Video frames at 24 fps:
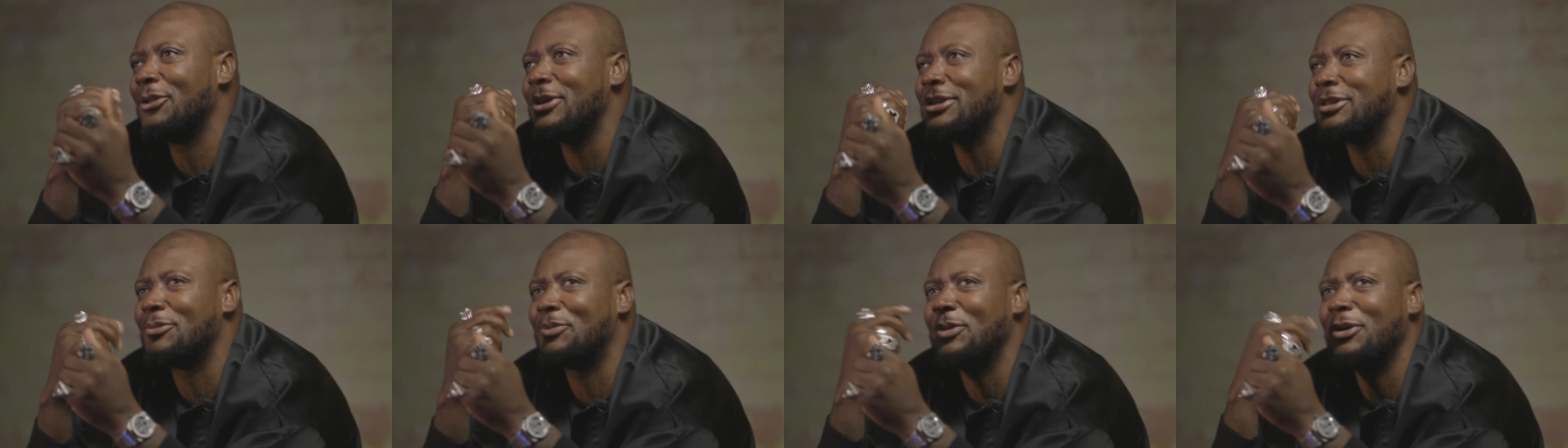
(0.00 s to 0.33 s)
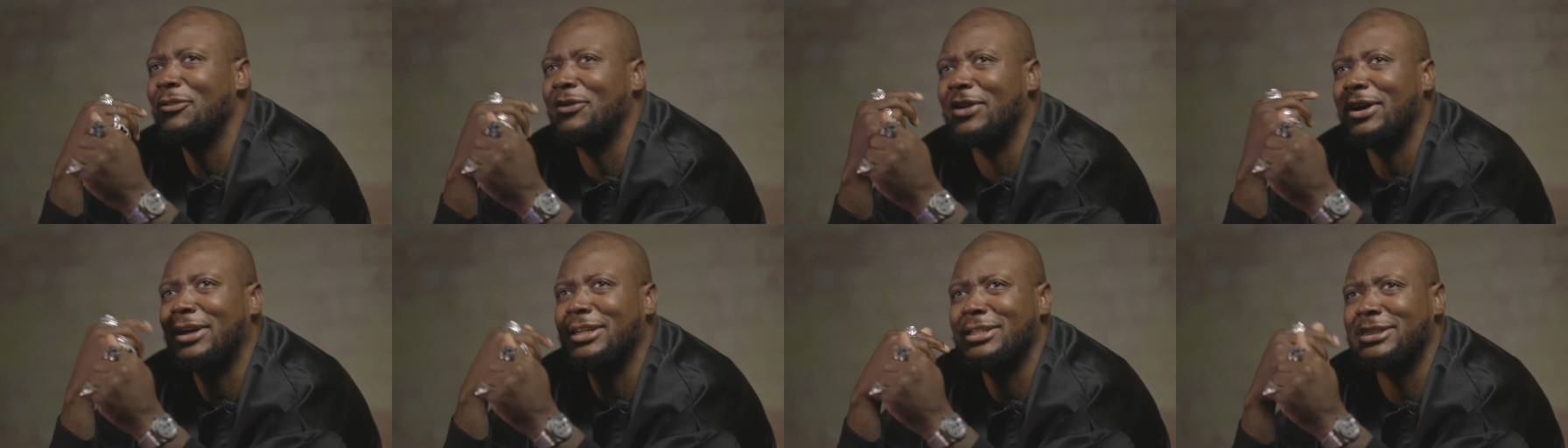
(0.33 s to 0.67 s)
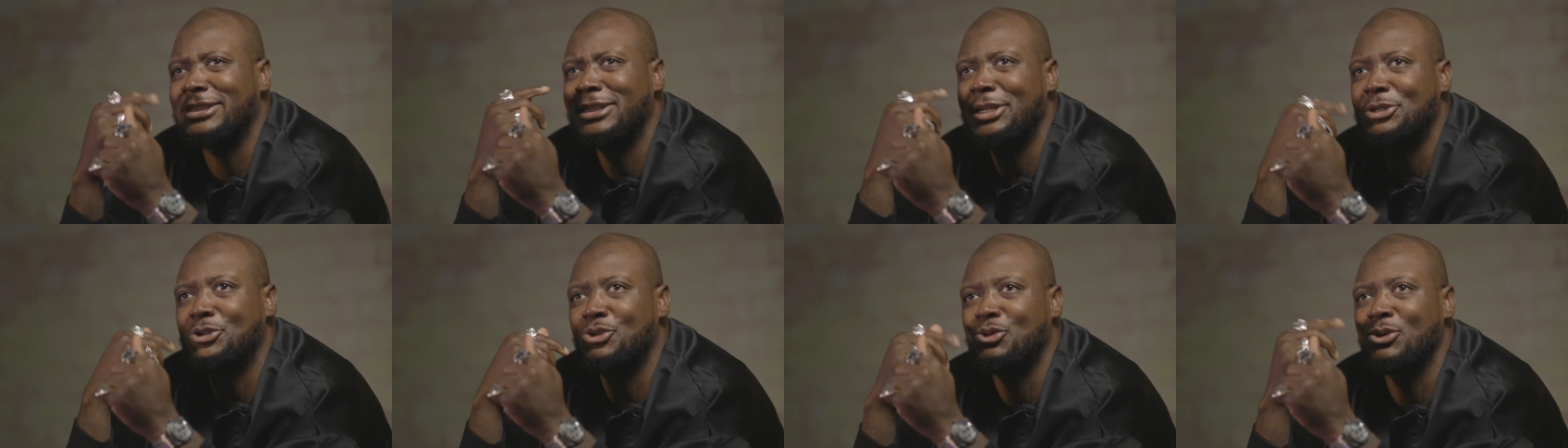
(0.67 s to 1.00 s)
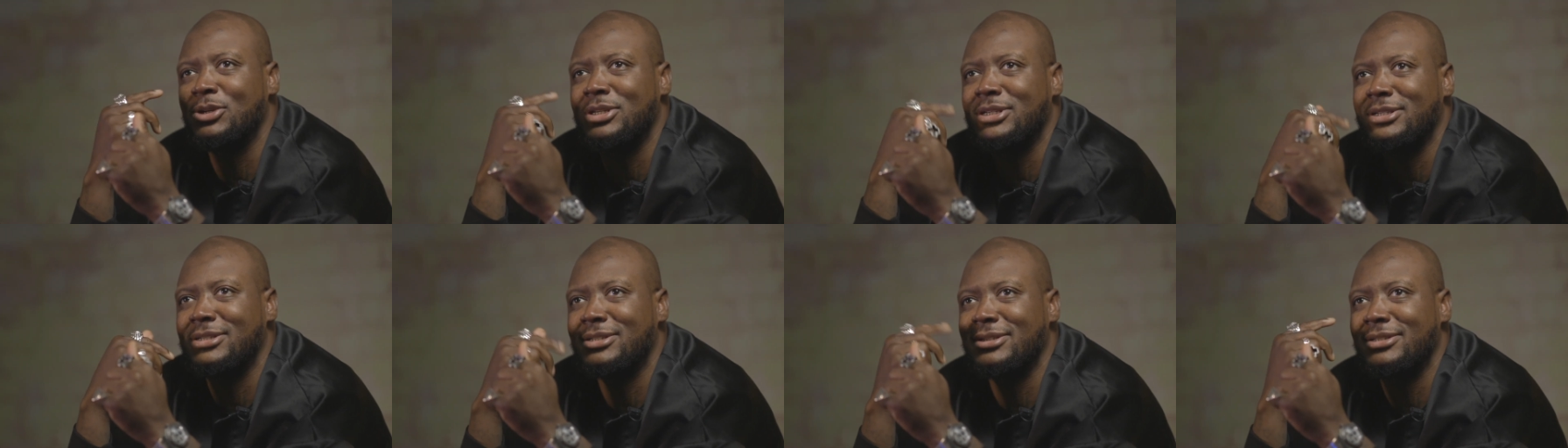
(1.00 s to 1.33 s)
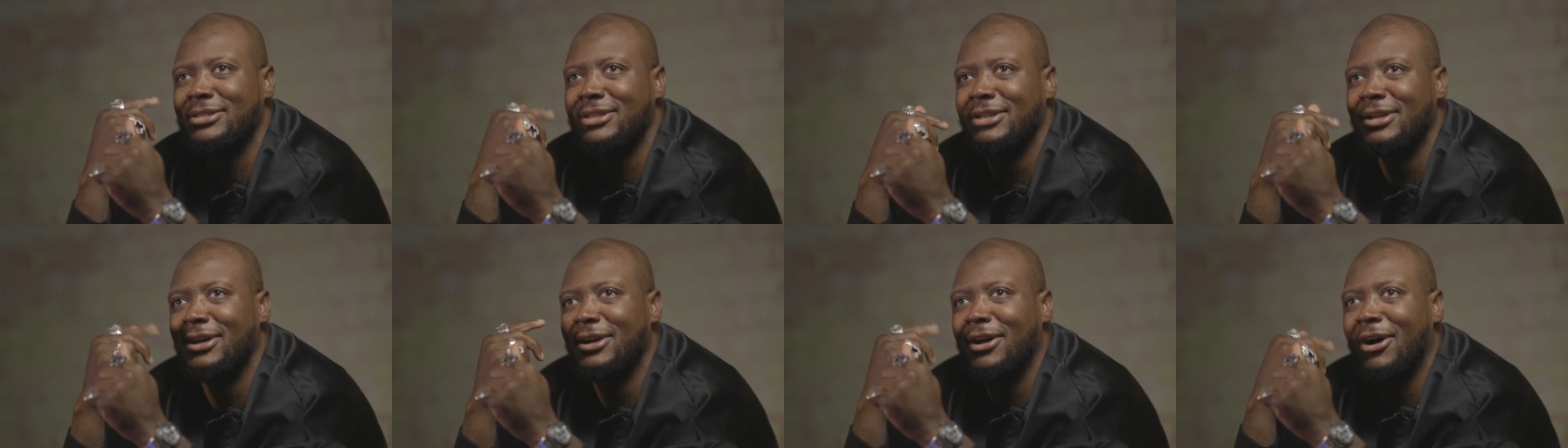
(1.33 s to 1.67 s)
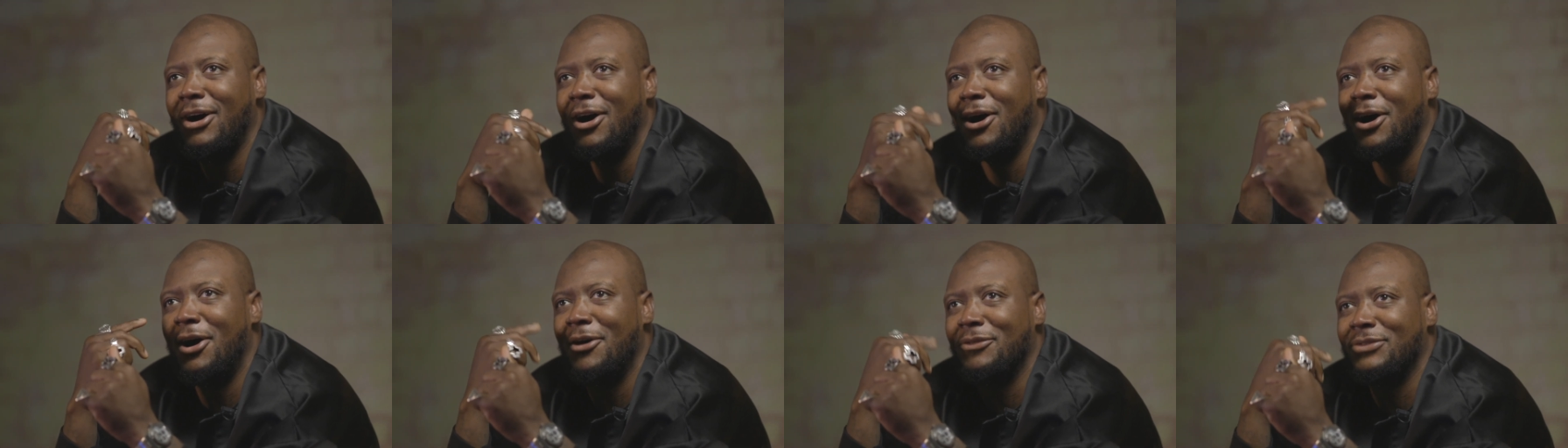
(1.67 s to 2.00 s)
There's a bit of like a citrus
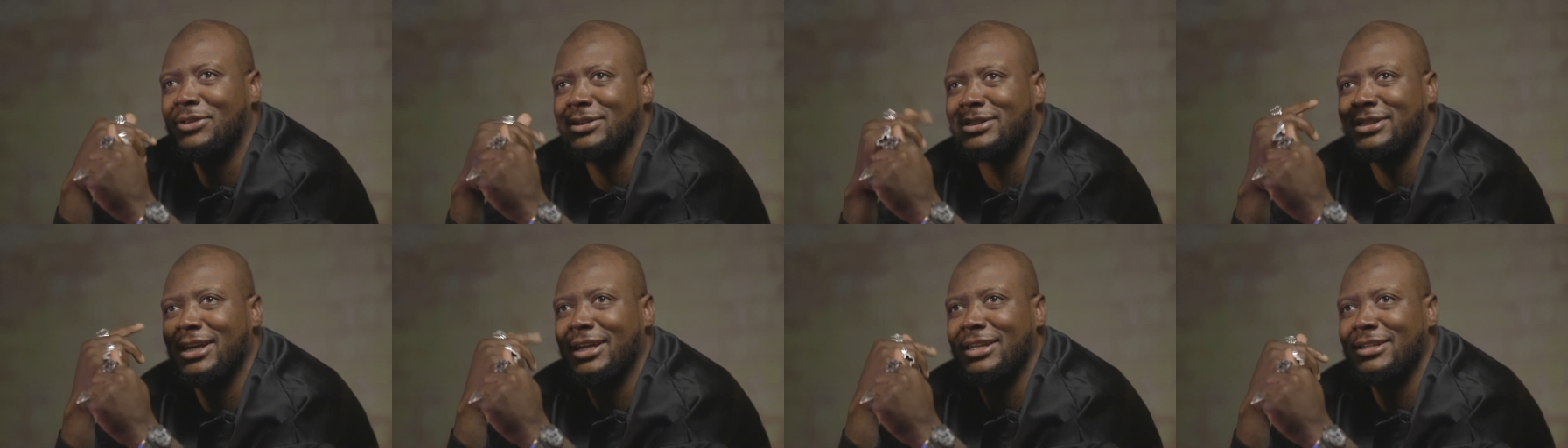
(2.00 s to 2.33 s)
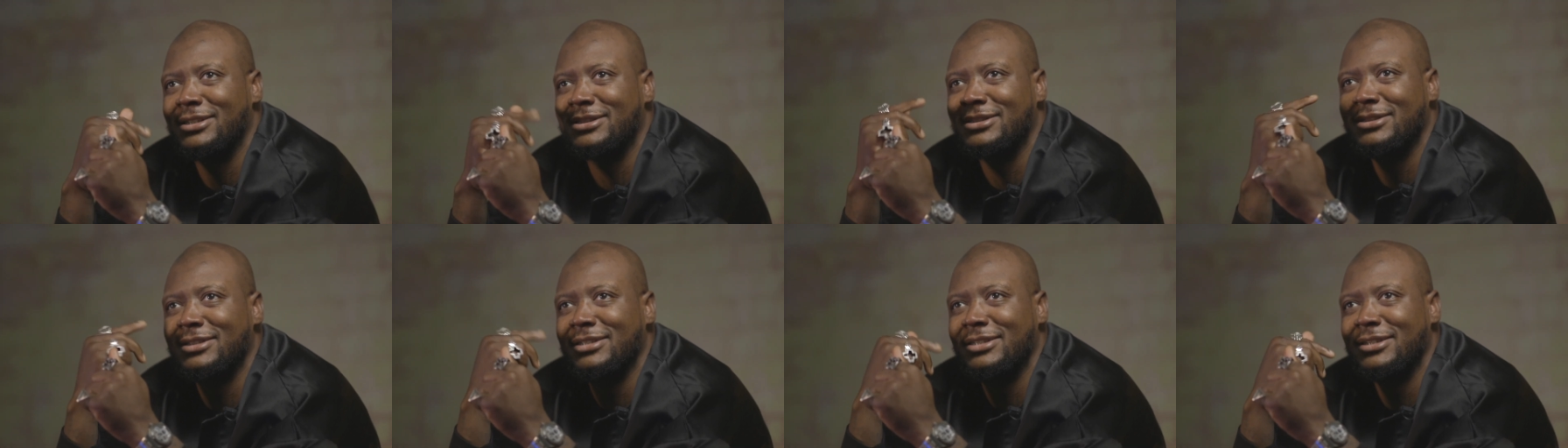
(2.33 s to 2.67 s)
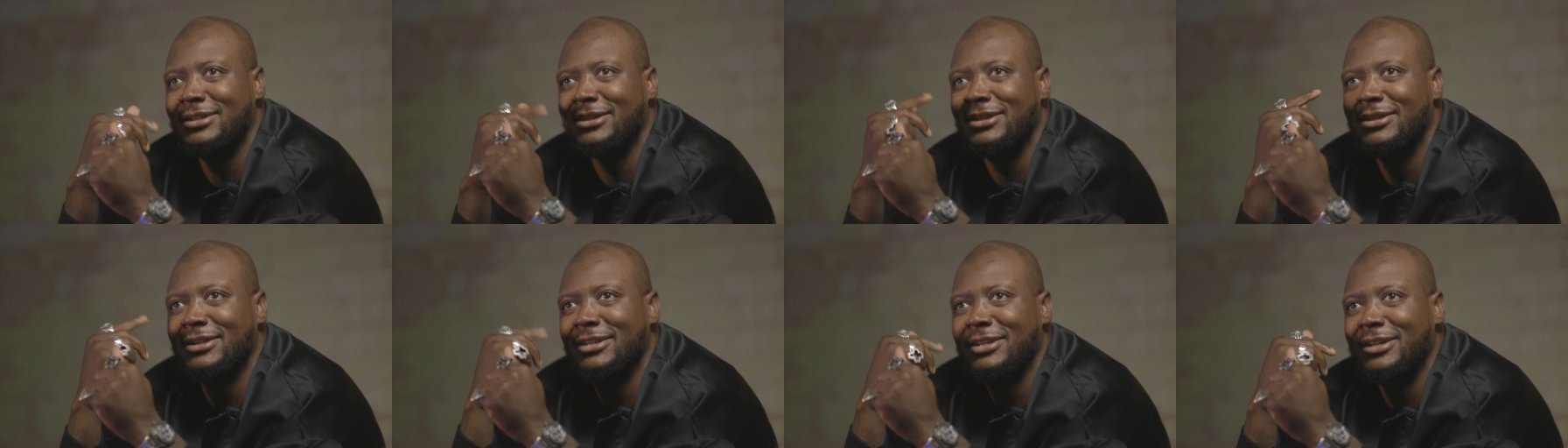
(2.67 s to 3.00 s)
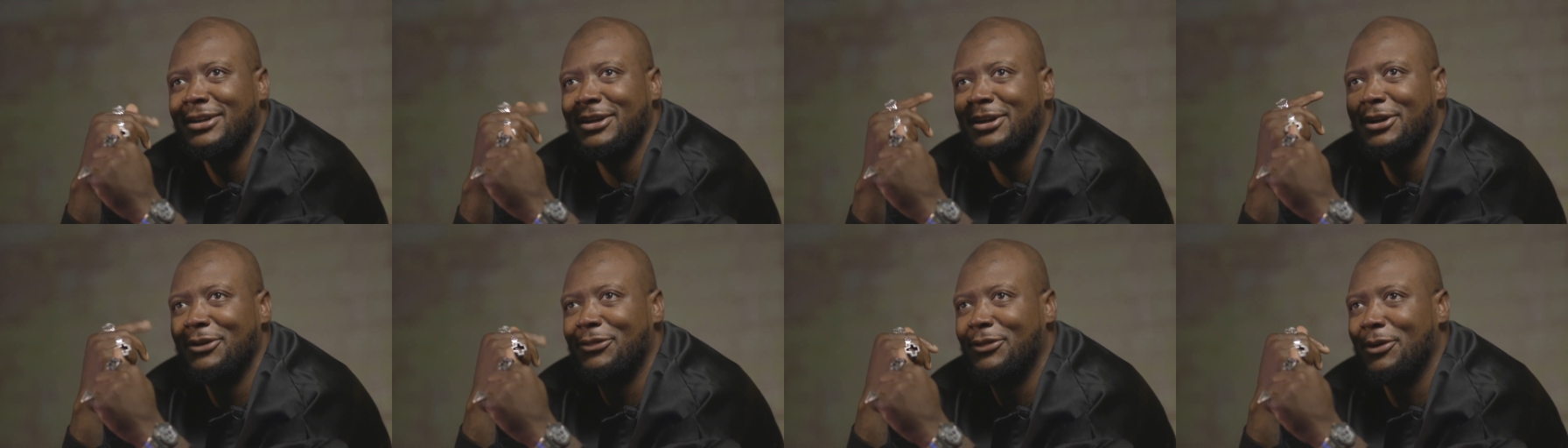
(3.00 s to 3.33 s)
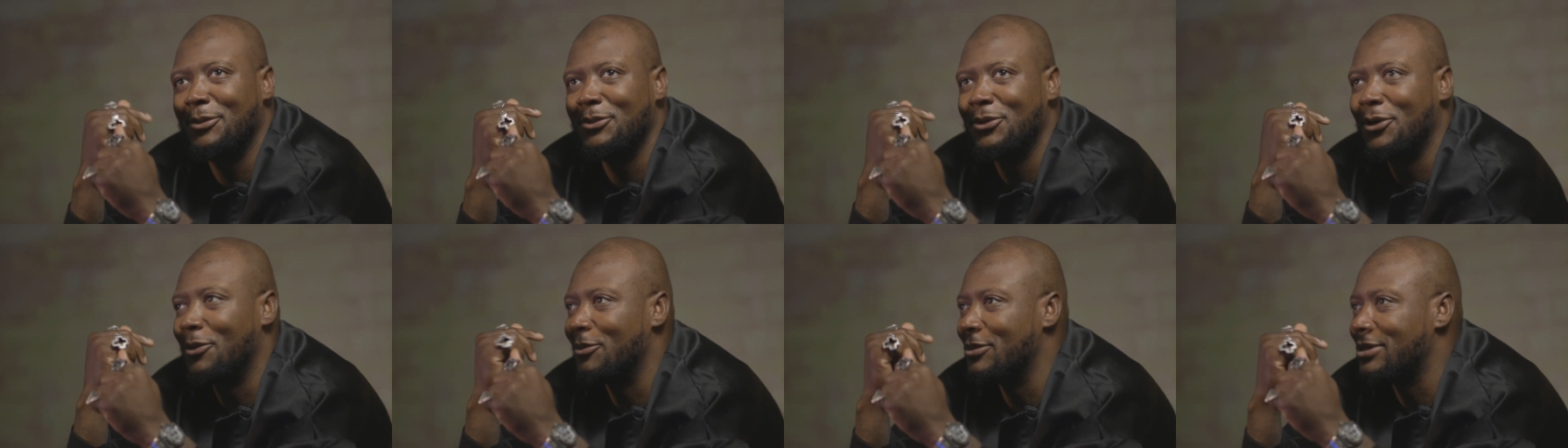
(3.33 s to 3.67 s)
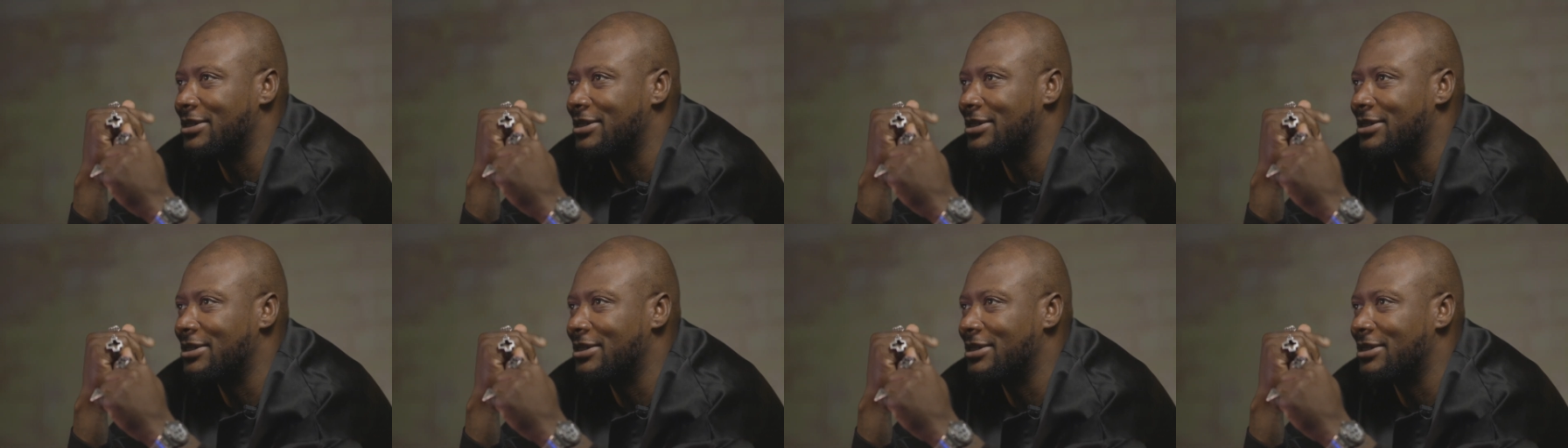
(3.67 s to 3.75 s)
aftertaste, if I'm not